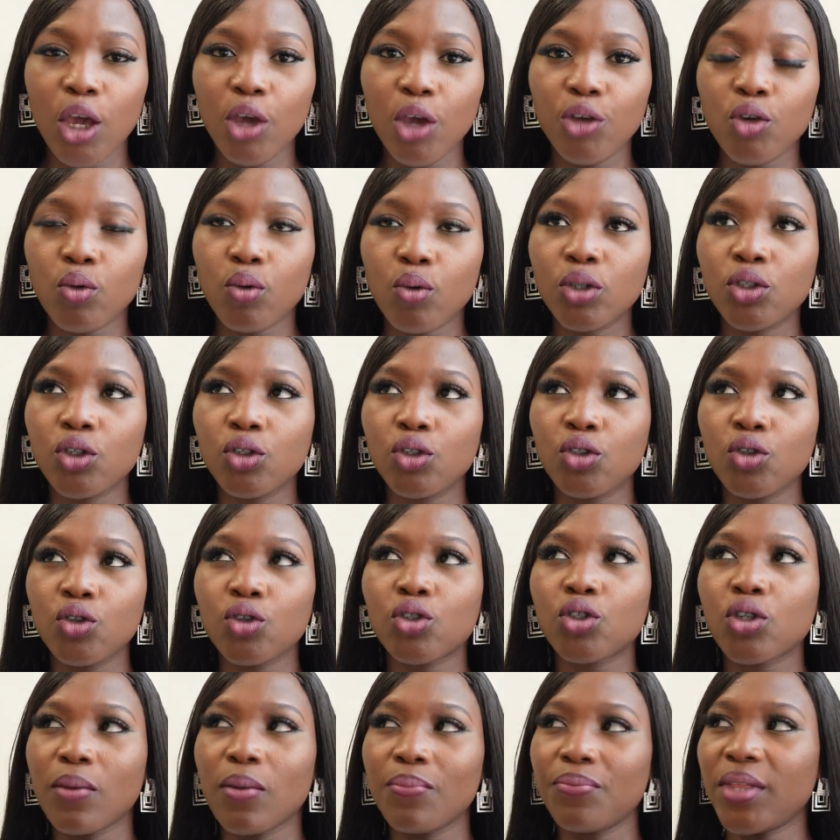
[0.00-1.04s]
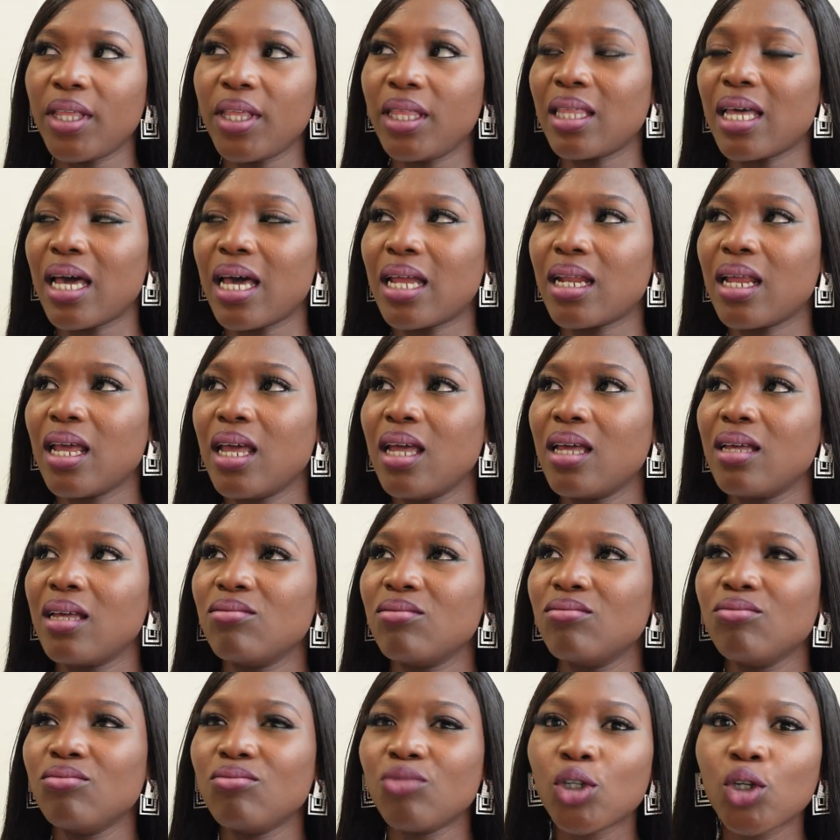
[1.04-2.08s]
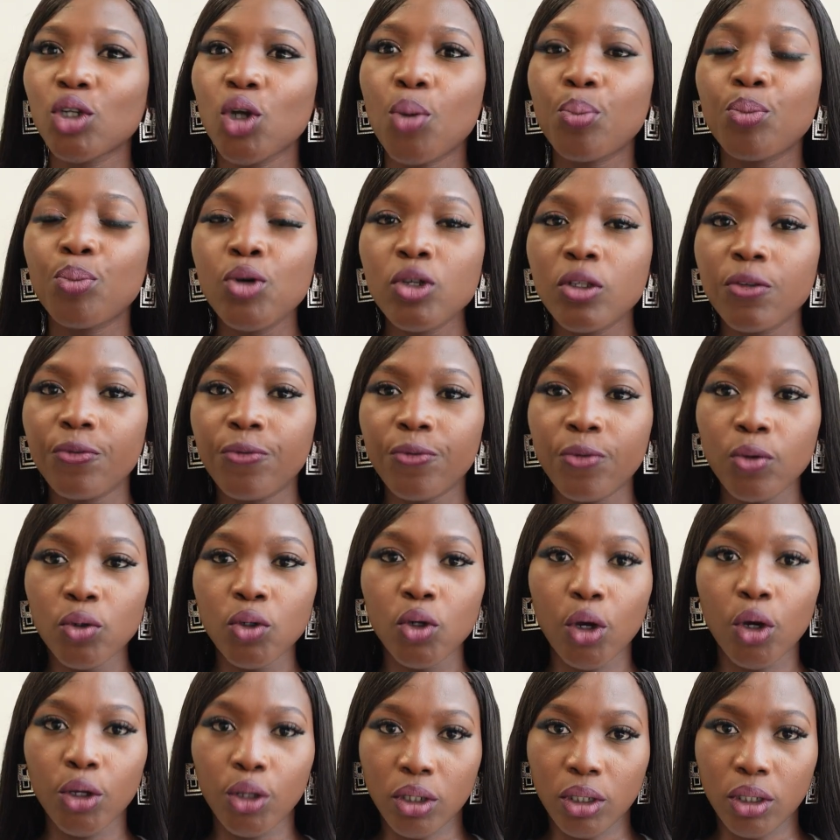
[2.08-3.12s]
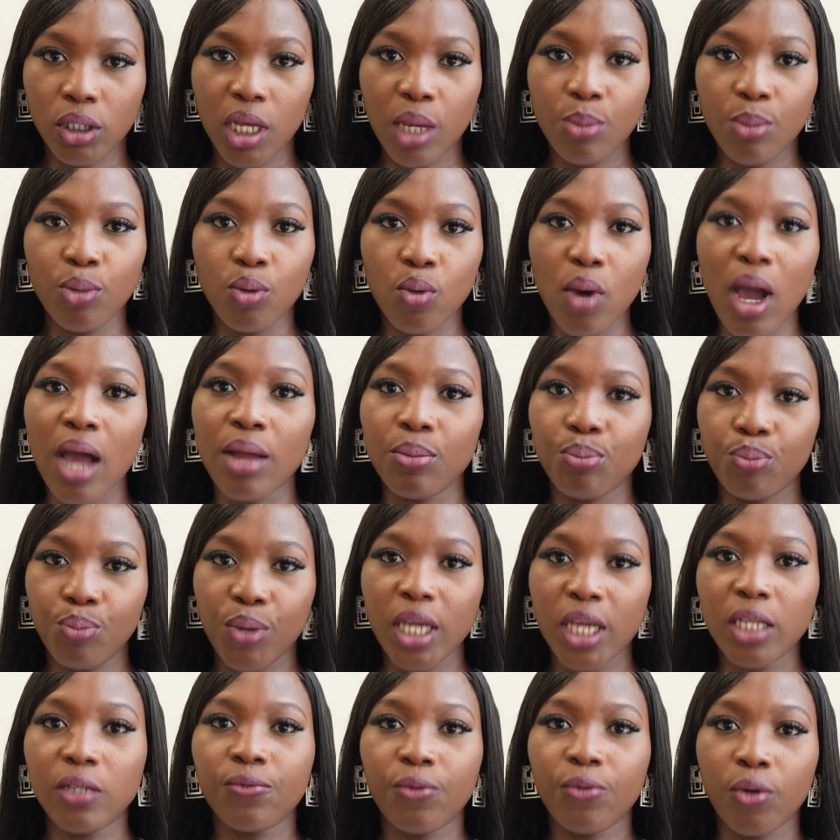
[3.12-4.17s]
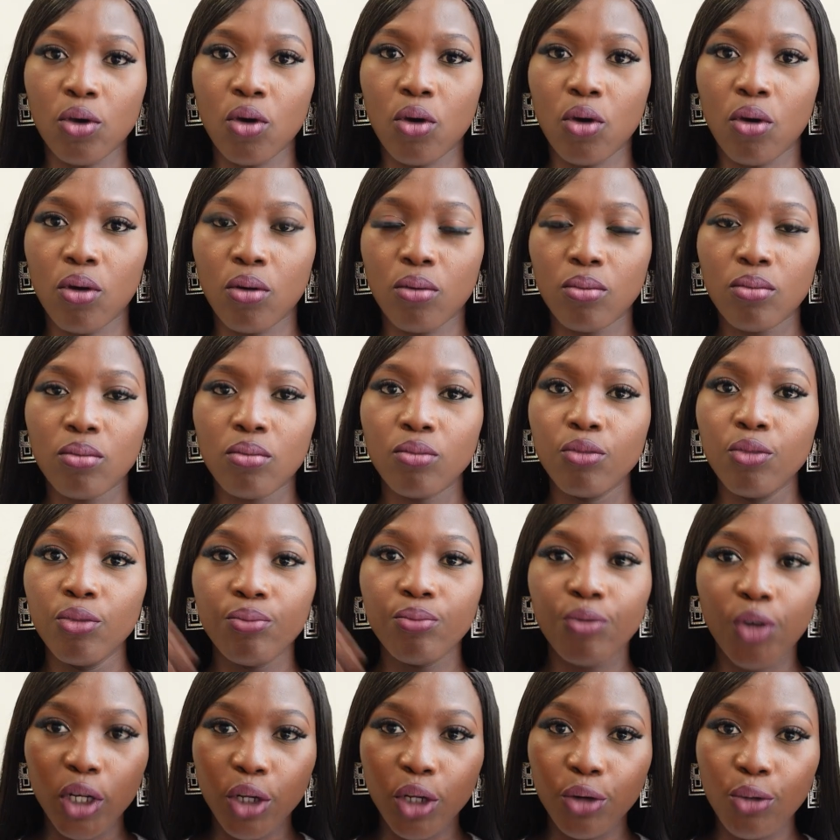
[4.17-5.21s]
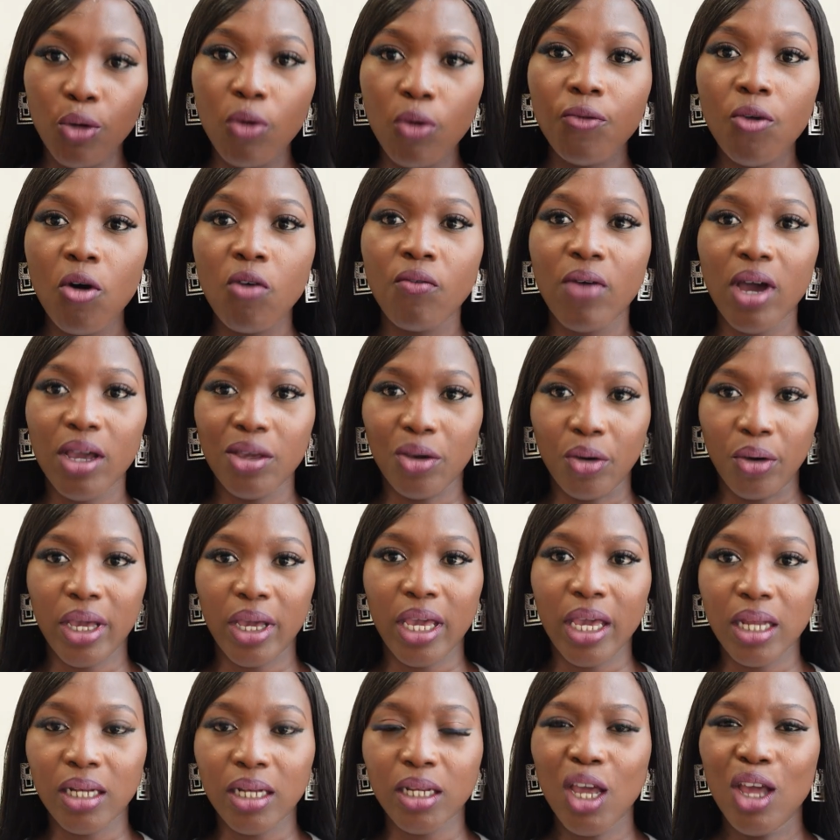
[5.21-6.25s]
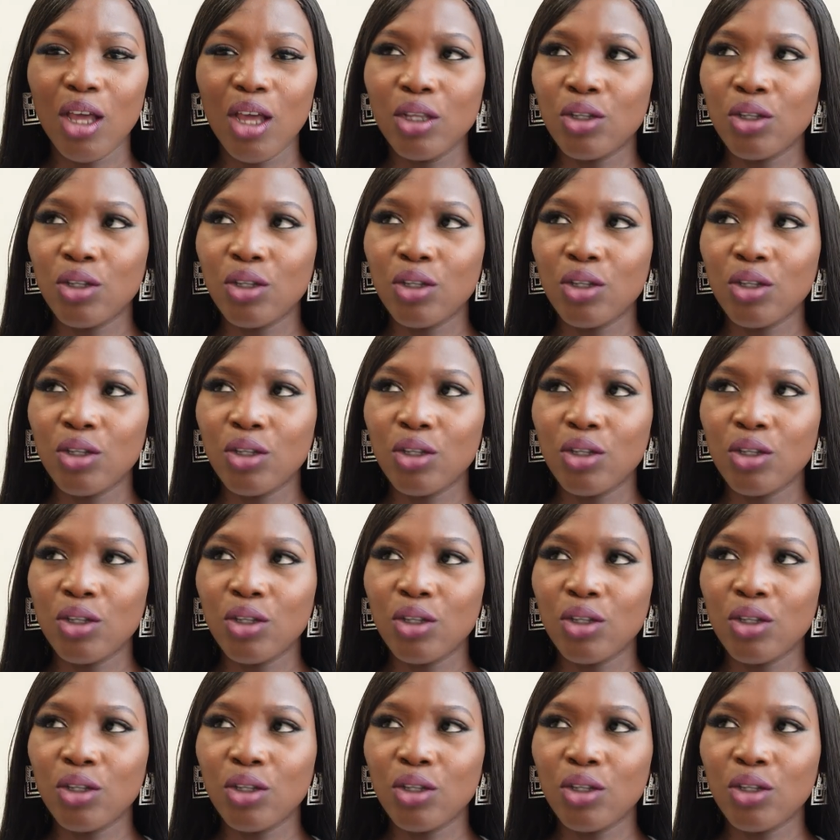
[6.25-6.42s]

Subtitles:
You want to do something that, you know, puts food on your table and pays for the roof over your head.